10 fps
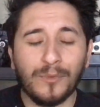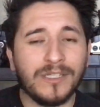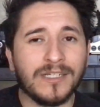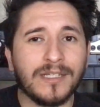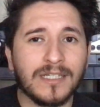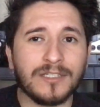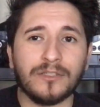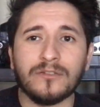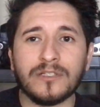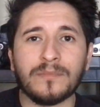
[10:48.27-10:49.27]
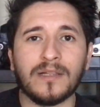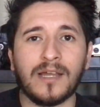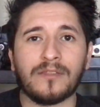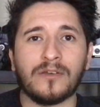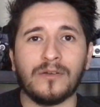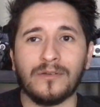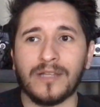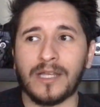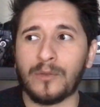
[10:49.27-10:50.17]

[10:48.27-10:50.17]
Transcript: And we didn't get to use him a lot though.